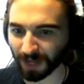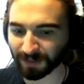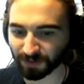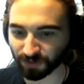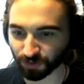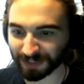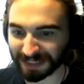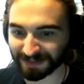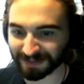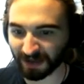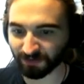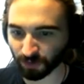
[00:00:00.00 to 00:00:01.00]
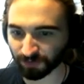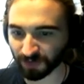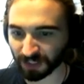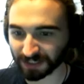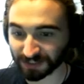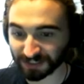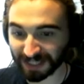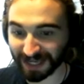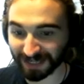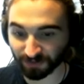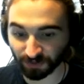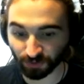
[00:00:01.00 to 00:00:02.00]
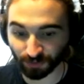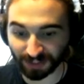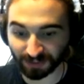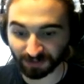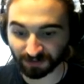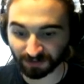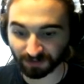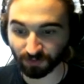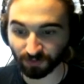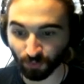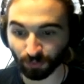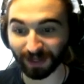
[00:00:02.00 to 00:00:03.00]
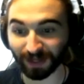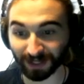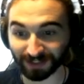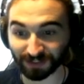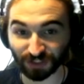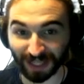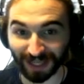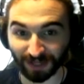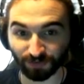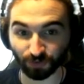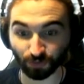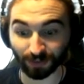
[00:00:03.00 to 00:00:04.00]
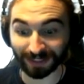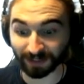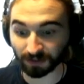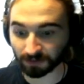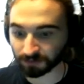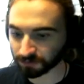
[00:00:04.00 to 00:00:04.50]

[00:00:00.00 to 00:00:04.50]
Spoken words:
I'm in the green, therefore if I can stay in the green, then I can stay in the green.